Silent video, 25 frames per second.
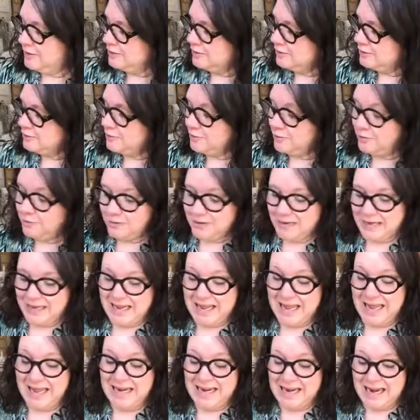So
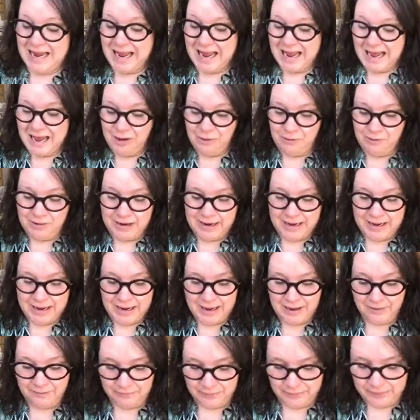an hour and a
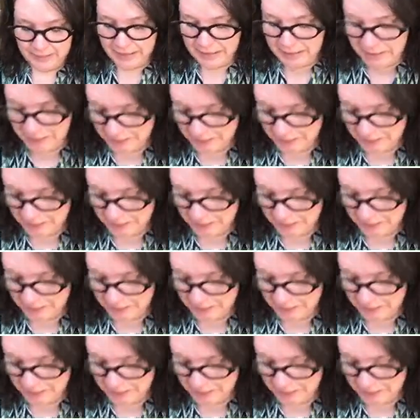half later,